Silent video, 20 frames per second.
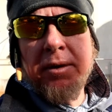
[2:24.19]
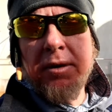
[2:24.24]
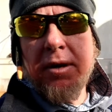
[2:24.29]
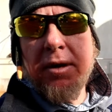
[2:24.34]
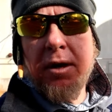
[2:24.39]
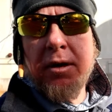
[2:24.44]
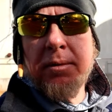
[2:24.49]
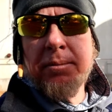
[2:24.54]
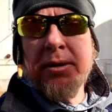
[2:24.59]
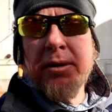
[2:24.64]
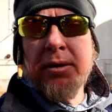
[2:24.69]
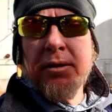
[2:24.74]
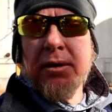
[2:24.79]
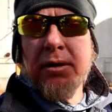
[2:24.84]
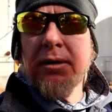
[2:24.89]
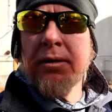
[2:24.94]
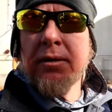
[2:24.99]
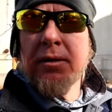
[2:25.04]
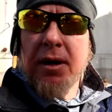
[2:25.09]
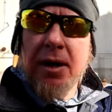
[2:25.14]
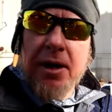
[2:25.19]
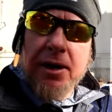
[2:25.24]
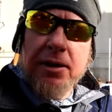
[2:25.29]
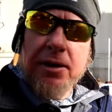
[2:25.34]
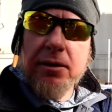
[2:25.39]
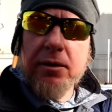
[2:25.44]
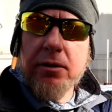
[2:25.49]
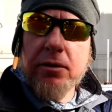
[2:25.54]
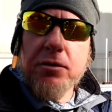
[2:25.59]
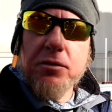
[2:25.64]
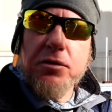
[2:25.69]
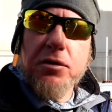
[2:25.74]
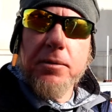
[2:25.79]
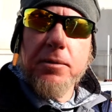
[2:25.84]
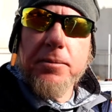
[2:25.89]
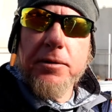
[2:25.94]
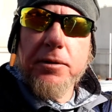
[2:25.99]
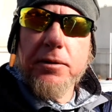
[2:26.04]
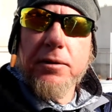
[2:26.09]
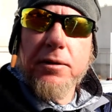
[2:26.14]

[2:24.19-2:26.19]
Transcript: me a comment that I can learn something.